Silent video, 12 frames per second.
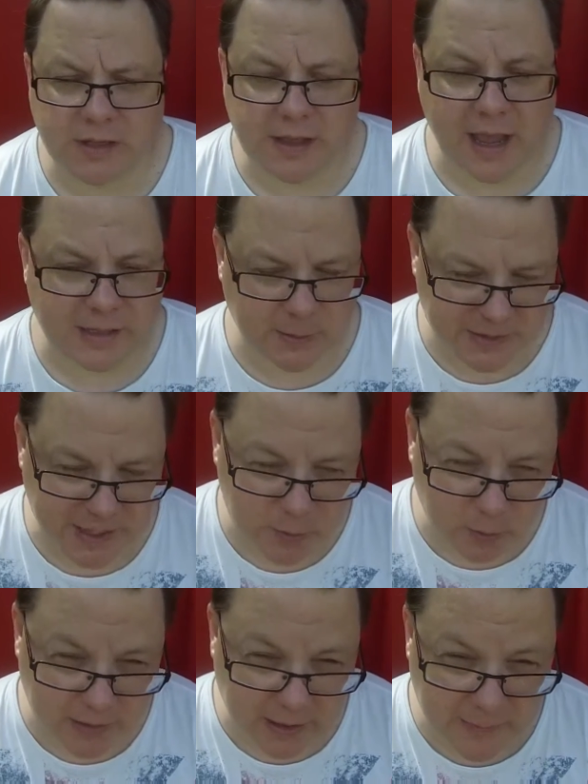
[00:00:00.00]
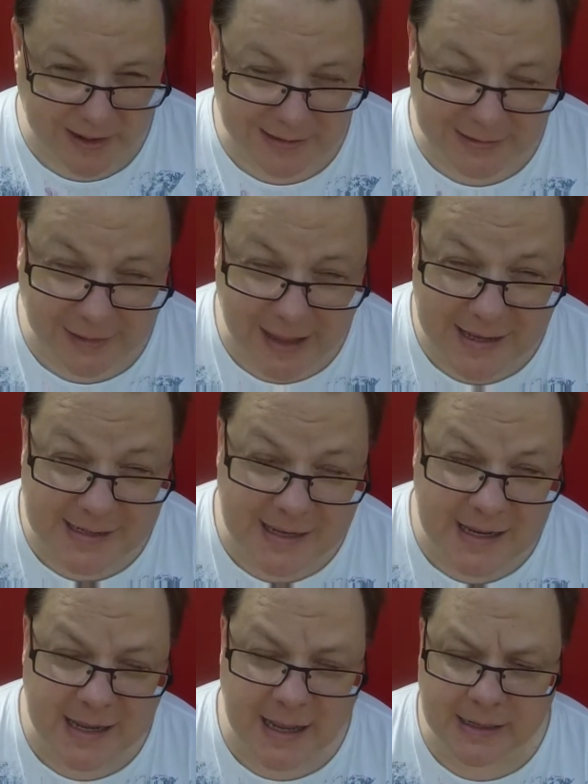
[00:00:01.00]
As I said, you want to think about a Class
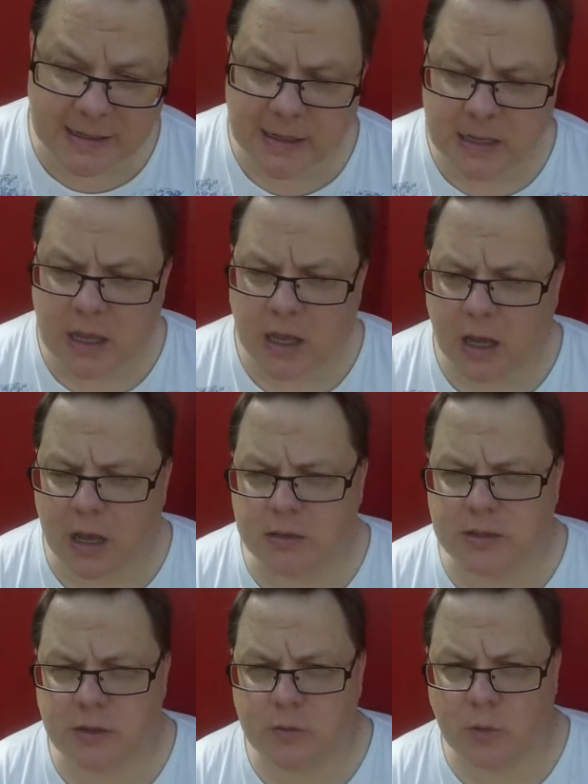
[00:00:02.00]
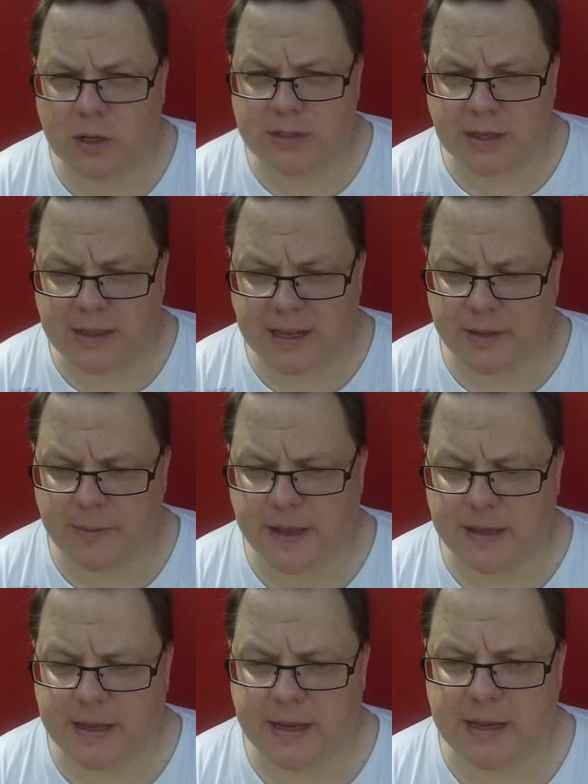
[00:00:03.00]
10. Also want to think
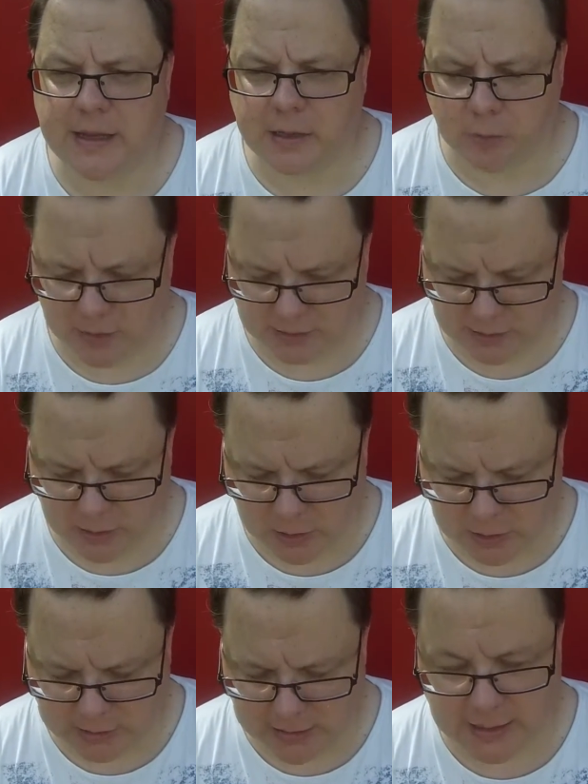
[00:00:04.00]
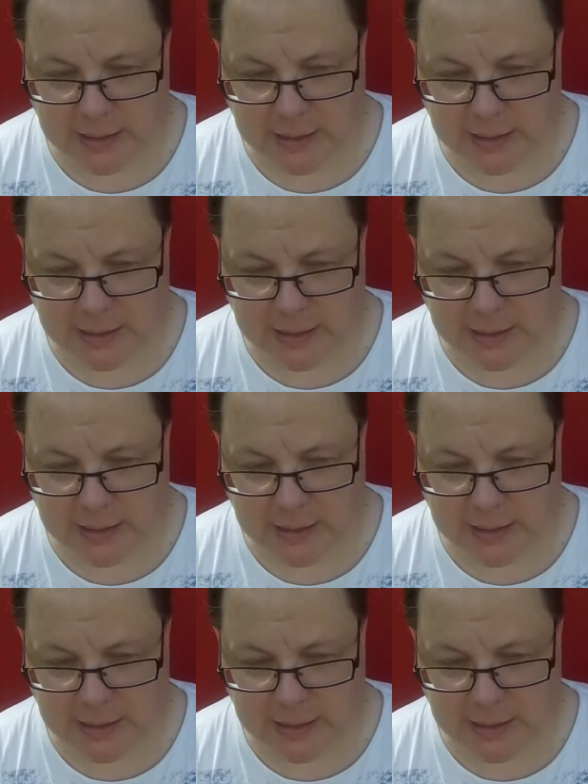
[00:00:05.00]
about getting what's called